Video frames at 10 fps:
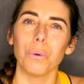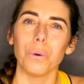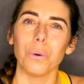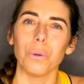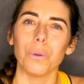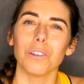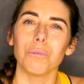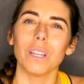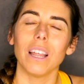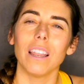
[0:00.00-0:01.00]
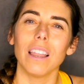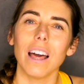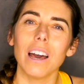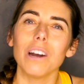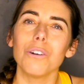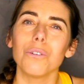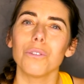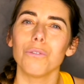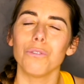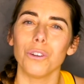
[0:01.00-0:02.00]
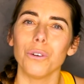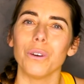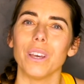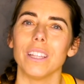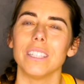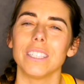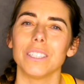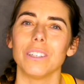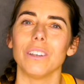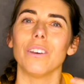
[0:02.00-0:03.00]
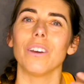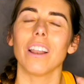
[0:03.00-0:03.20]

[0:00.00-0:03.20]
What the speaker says: pull that will allow the fluids to